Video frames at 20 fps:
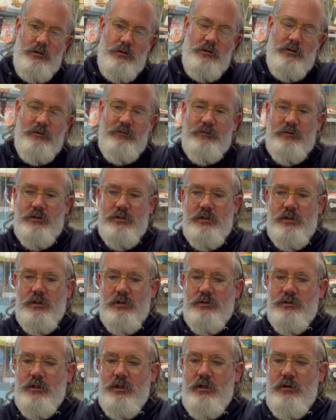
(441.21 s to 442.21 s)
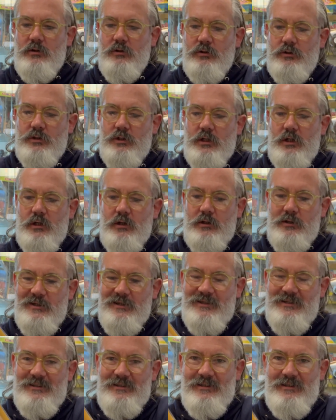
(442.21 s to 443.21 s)
of the Starsky and Hutch car
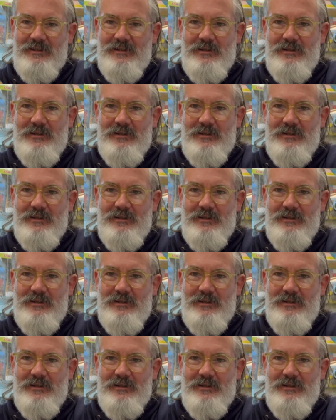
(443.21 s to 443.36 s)
that